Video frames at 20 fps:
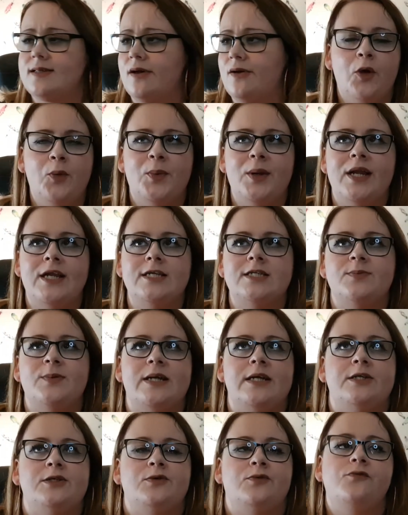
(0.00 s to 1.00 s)
I hope I didn't
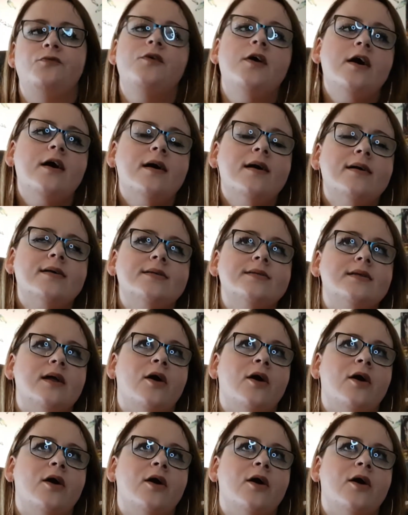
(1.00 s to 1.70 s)
speak too fast.